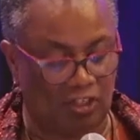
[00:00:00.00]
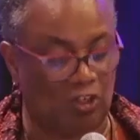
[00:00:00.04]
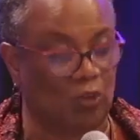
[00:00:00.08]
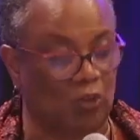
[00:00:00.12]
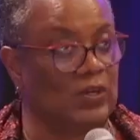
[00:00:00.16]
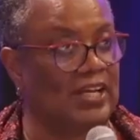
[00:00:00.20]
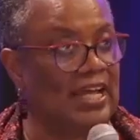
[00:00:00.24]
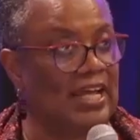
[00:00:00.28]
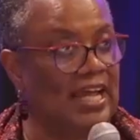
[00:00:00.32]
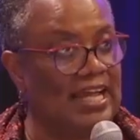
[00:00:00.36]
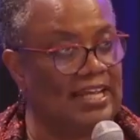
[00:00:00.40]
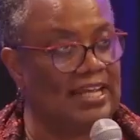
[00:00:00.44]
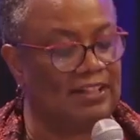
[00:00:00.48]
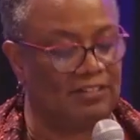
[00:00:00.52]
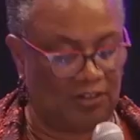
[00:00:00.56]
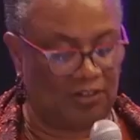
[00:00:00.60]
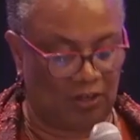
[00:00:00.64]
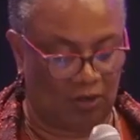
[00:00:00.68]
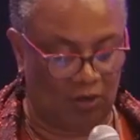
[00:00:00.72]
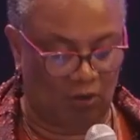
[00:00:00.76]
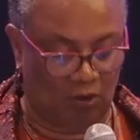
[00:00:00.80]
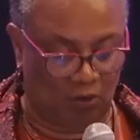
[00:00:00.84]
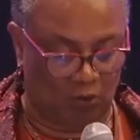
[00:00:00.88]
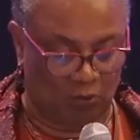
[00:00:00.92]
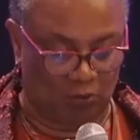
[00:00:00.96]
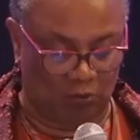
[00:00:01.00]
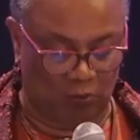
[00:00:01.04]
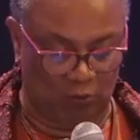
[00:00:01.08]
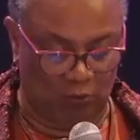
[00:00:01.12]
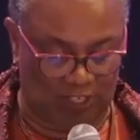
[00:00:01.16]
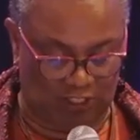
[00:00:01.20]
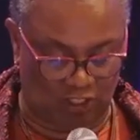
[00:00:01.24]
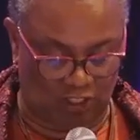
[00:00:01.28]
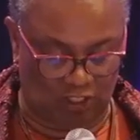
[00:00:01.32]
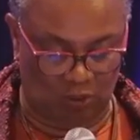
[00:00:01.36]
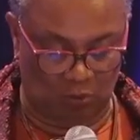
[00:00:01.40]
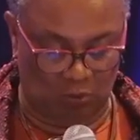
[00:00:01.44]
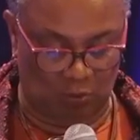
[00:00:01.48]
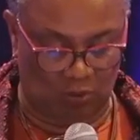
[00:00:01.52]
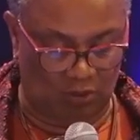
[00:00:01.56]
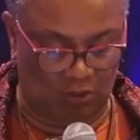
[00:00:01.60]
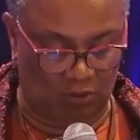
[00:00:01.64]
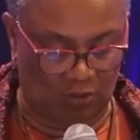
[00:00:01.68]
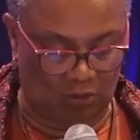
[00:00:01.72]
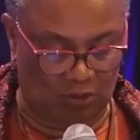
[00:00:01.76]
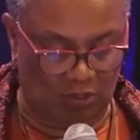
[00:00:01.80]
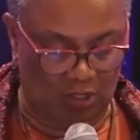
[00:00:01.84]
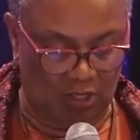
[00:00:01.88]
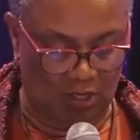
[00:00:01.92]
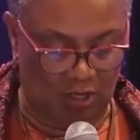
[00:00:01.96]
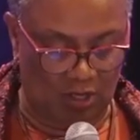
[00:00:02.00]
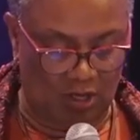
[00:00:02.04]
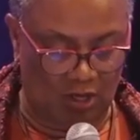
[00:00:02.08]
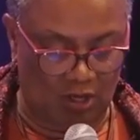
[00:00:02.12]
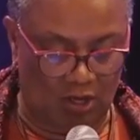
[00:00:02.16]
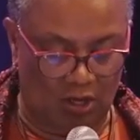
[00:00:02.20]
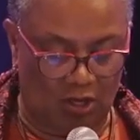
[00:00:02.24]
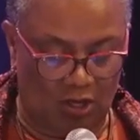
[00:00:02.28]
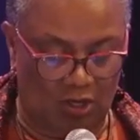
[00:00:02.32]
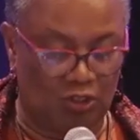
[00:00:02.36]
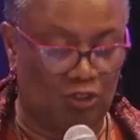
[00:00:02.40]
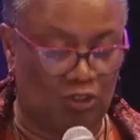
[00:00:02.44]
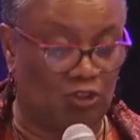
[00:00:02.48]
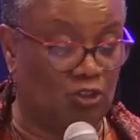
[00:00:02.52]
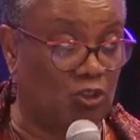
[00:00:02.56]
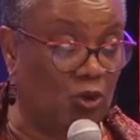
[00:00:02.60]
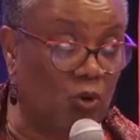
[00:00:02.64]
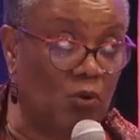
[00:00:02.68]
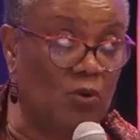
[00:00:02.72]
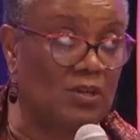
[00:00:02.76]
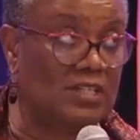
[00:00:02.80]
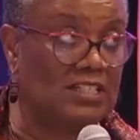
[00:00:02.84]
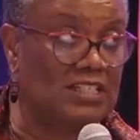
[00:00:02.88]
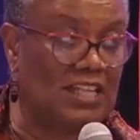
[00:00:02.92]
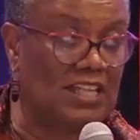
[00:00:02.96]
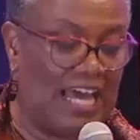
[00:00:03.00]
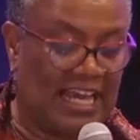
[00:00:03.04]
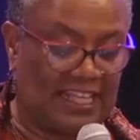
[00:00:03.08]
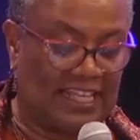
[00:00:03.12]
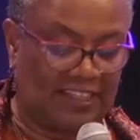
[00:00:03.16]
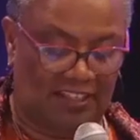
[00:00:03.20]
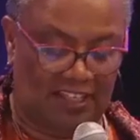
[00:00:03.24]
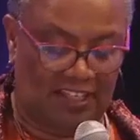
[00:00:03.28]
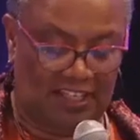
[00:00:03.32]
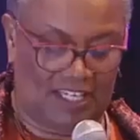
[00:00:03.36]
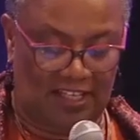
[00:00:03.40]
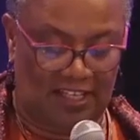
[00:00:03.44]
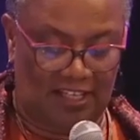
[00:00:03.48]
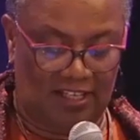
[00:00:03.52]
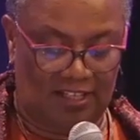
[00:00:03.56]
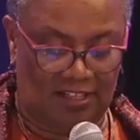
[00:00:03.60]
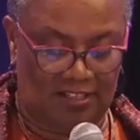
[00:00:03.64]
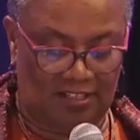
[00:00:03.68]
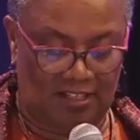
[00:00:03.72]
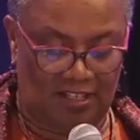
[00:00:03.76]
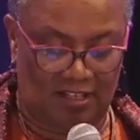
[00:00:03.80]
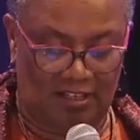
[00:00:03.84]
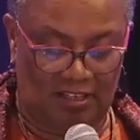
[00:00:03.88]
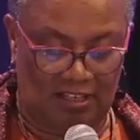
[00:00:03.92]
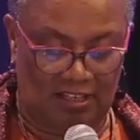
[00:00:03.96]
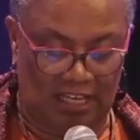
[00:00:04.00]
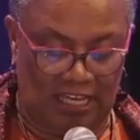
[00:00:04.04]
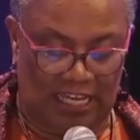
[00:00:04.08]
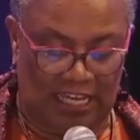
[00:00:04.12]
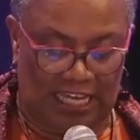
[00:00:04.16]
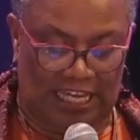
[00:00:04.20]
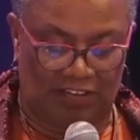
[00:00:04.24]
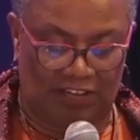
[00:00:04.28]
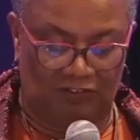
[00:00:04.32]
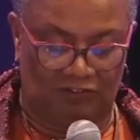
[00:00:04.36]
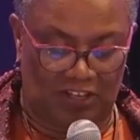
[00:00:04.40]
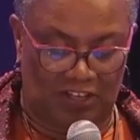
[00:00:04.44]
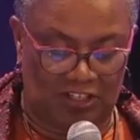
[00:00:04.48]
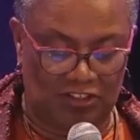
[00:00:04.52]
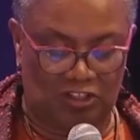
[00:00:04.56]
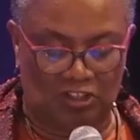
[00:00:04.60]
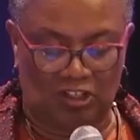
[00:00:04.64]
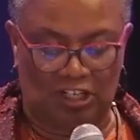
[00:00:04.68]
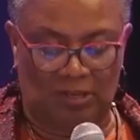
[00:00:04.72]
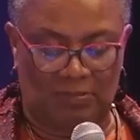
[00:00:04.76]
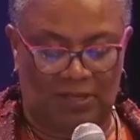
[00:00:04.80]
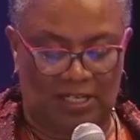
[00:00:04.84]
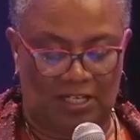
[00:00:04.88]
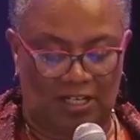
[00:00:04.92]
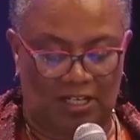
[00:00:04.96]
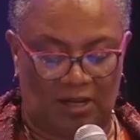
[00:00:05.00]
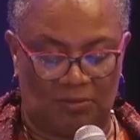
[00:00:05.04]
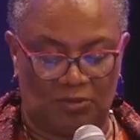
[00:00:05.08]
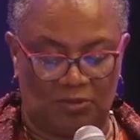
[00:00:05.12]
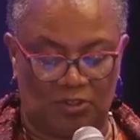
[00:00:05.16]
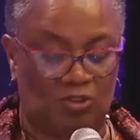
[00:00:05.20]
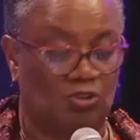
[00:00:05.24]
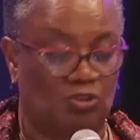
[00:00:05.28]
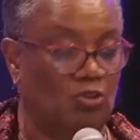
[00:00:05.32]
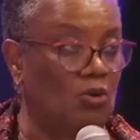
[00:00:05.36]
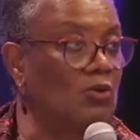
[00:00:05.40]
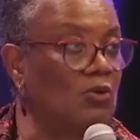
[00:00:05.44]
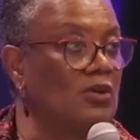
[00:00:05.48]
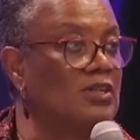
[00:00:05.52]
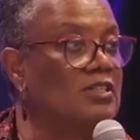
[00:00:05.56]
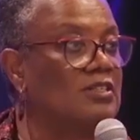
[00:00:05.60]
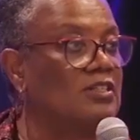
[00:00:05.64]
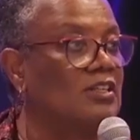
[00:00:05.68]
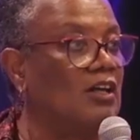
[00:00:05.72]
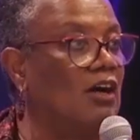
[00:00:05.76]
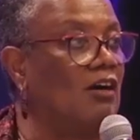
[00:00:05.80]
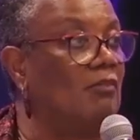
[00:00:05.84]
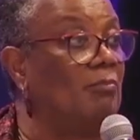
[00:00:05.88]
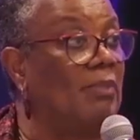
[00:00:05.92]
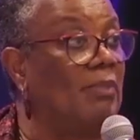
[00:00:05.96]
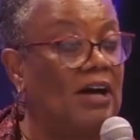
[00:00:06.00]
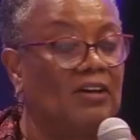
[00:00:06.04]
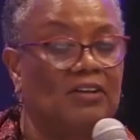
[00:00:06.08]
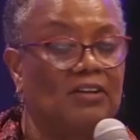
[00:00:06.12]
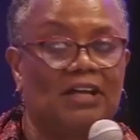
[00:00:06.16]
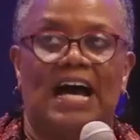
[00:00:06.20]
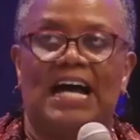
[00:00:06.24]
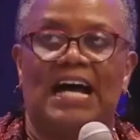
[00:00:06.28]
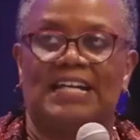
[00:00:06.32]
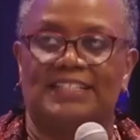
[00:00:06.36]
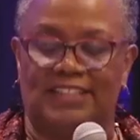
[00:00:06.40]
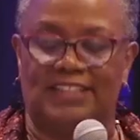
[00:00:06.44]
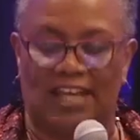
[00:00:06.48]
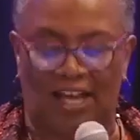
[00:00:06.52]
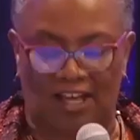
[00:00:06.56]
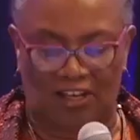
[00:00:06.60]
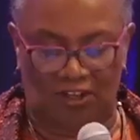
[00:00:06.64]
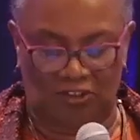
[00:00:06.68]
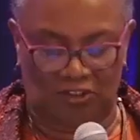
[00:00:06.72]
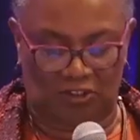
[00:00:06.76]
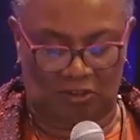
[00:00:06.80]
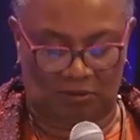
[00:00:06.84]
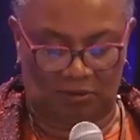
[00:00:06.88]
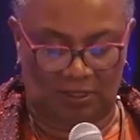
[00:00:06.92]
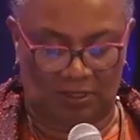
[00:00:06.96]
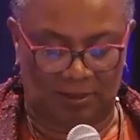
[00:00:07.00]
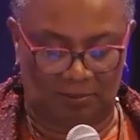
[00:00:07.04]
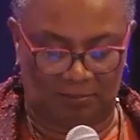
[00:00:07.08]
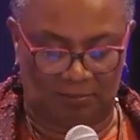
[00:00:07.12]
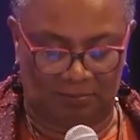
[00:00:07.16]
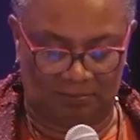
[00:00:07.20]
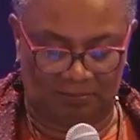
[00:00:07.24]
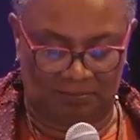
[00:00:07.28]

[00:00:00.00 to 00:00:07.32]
create their own rituals. Stories like these eventually become stories about idolatry.